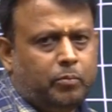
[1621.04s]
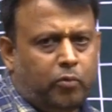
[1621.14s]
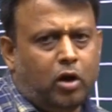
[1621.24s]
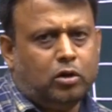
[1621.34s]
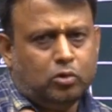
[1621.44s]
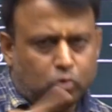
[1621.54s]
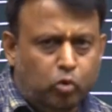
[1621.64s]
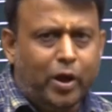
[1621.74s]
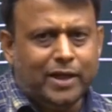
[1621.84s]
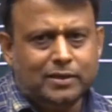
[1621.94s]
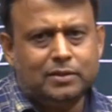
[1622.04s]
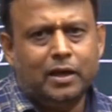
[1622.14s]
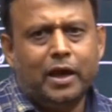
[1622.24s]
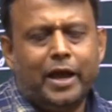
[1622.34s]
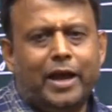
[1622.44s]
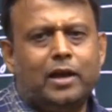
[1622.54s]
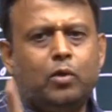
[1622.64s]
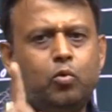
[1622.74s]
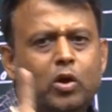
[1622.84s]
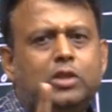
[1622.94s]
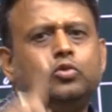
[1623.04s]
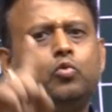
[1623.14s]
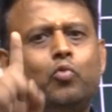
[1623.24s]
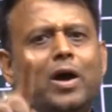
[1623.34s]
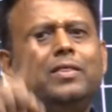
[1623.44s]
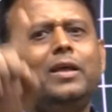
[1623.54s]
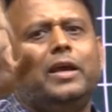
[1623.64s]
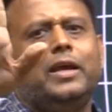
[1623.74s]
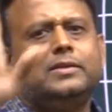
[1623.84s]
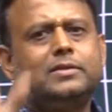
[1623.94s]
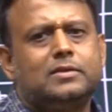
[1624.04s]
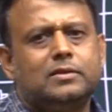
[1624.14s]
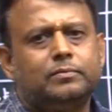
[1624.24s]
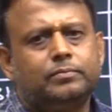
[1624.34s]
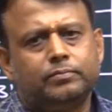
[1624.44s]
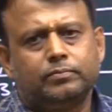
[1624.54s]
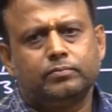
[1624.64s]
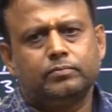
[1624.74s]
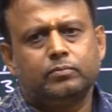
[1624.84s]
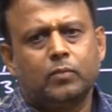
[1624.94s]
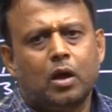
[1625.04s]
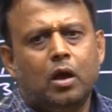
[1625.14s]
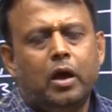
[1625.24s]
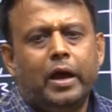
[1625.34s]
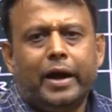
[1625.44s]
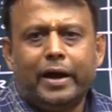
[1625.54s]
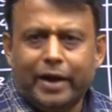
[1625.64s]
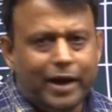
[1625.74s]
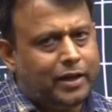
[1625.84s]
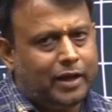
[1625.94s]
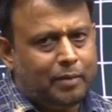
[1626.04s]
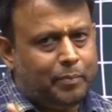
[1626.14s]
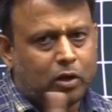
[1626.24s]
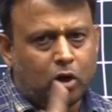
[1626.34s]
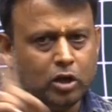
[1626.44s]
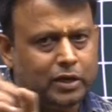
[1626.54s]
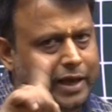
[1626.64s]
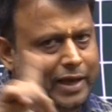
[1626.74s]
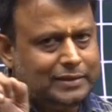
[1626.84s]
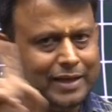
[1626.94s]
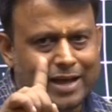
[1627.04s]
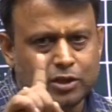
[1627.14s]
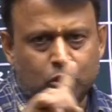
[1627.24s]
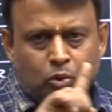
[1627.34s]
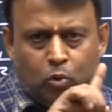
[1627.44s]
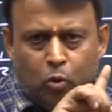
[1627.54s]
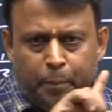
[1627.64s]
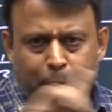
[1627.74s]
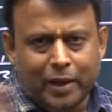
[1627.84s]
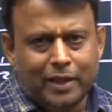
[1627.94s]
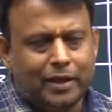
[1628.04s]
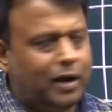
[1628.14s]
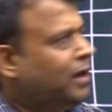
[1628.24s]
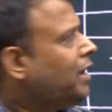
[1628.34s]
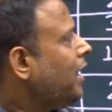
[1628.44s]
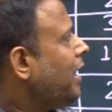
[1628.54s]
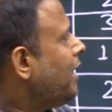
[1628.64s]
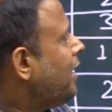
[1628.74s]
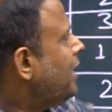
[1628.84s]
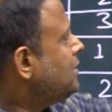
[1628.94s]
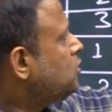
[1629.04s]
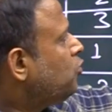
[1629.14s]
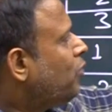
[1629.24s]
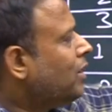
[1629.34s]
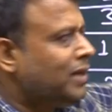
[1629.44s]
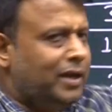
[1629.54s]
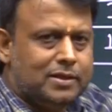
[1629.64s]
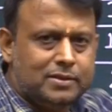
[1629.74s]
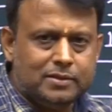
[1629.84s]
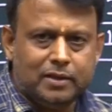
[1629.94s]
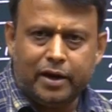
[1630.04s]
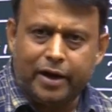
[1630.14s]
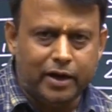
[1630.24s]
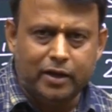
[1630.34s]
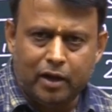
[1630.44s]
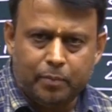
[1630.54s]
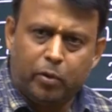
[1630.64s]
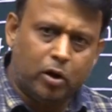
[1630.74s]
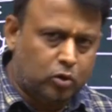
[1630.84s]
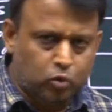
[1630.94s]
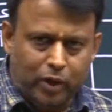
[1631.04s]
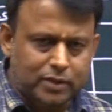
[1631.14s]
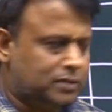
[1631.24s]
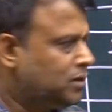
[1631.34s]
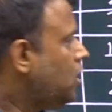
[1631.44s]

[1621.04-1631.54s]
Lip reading: for 2s, and which one is radial because S has no planar and hence 1 is radial for 2s.